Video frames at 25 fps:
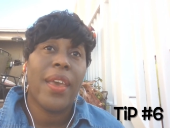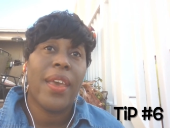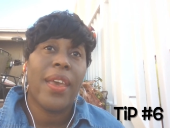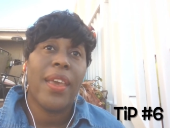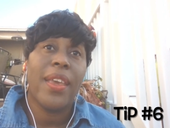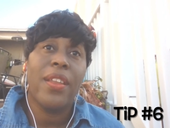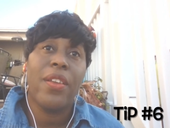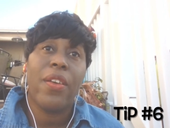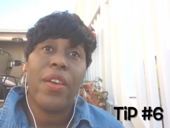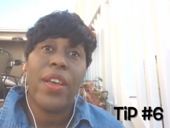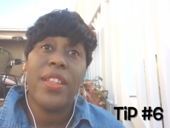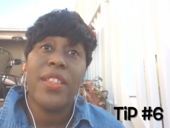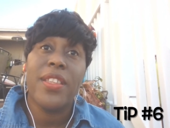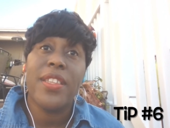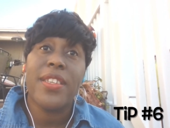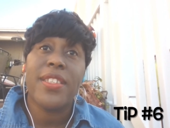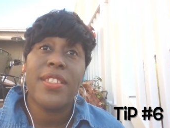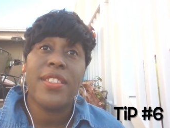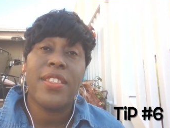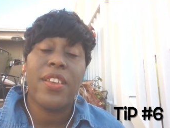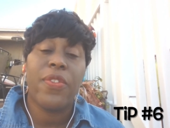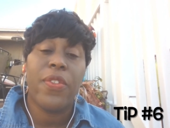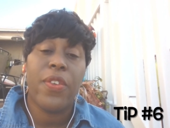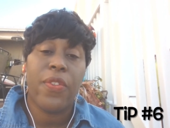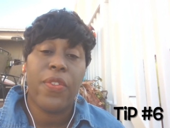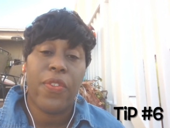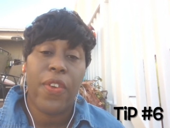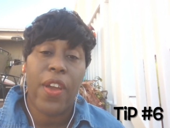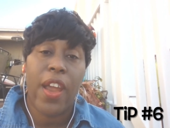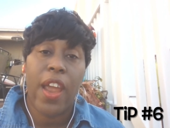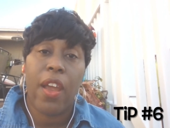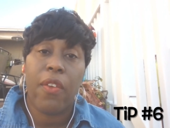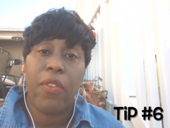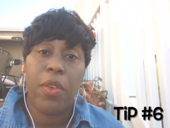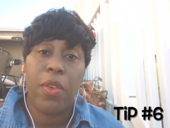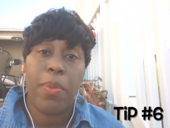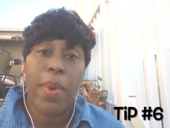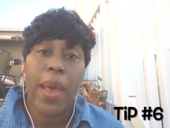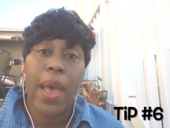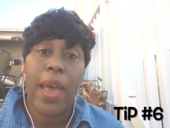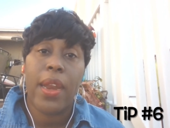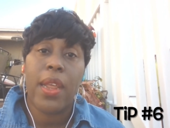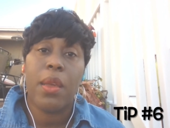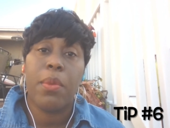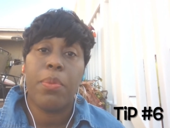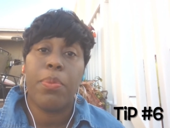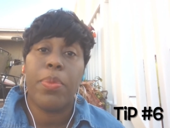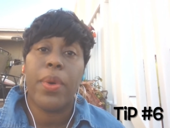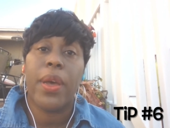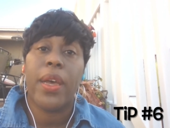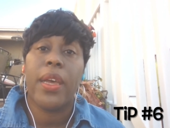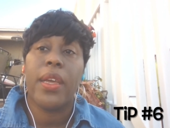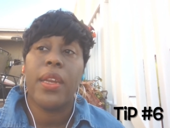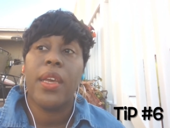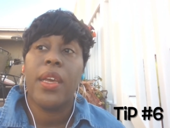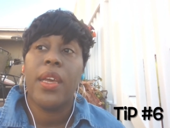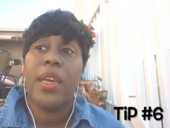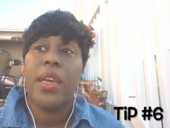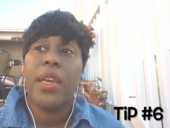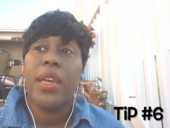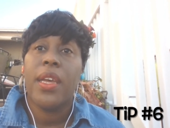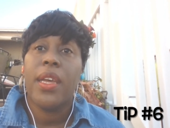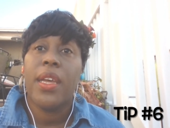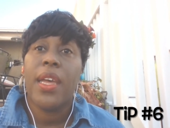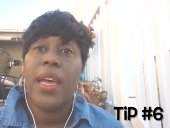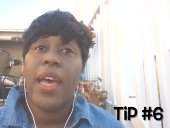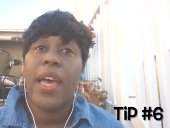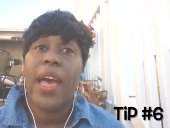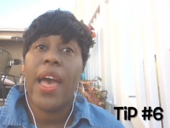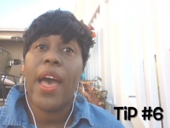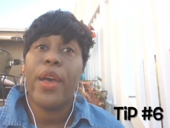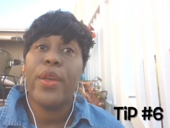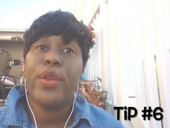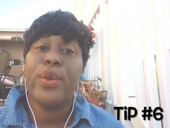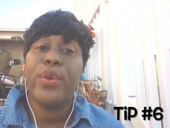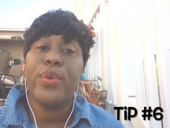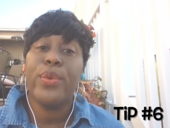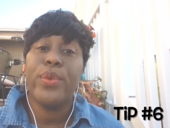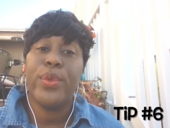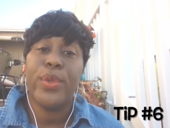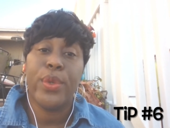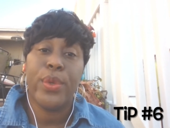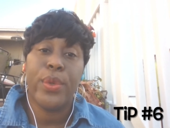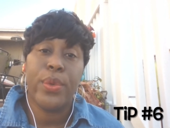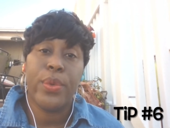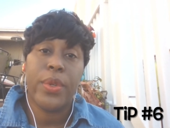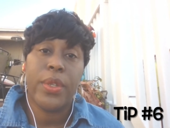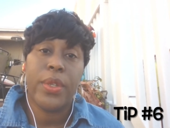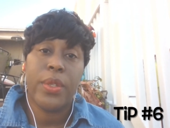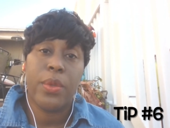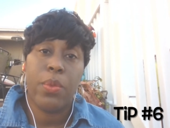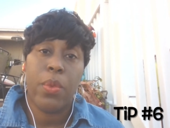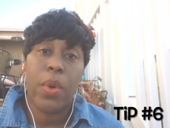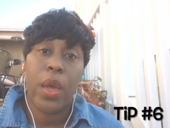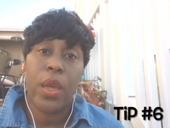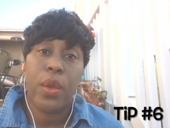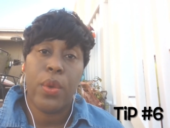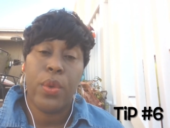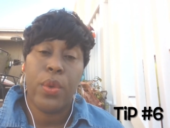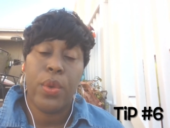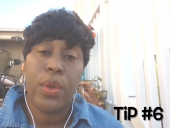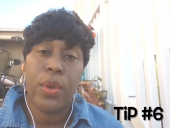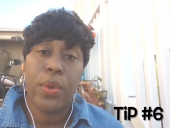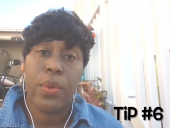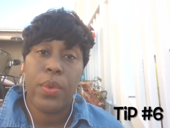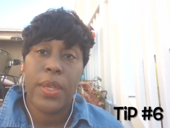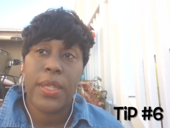it looks different for everybody, but how you do is what you do.